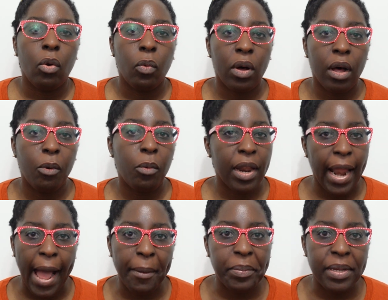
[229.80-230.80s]
Well, what
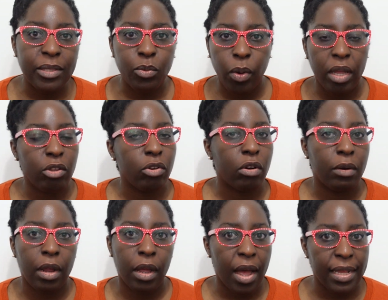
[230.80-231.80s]
happens when your
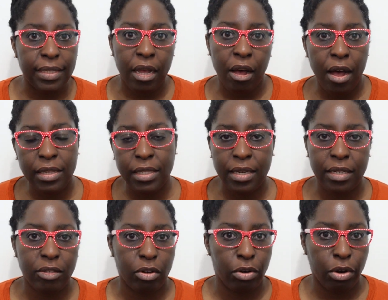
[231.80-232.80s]

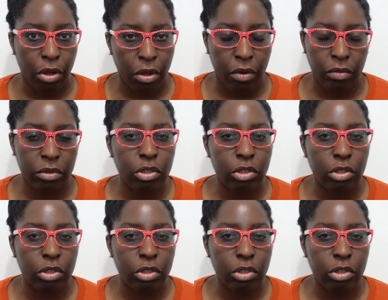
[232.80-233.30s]
antioxidants are low?